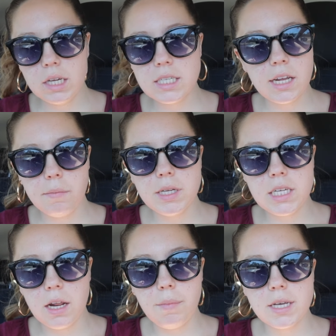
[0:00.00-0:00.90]
that's gonna be
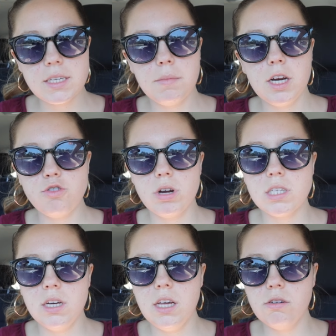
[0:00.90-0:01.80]
today because I'm in a
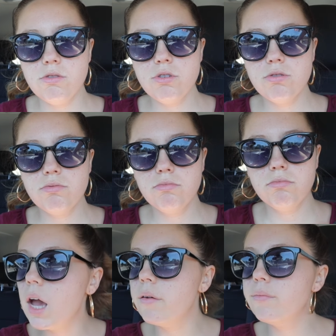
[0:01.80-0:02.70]
dress and heels.
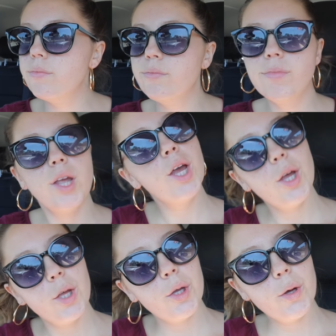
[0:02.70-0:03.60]
Yeah.
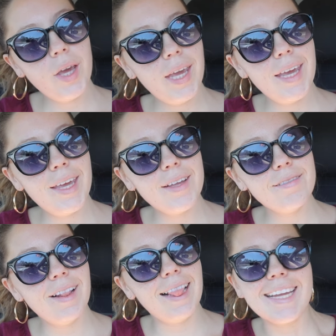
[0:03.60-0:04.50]
Okay,
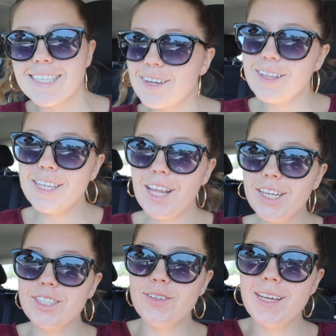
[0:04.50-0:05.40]
let's go to the
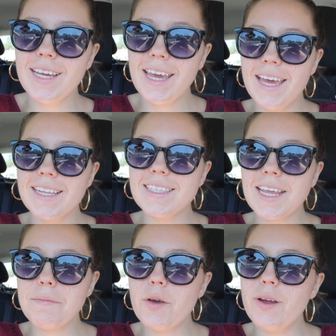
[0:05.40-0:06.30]
Dollar Tree, and
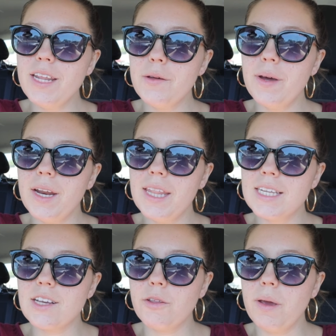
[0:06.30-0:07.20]
I'm going to the one
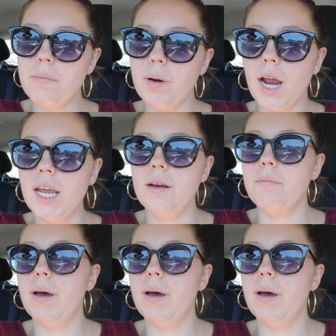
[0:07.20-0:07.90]
that's all the way in Bryan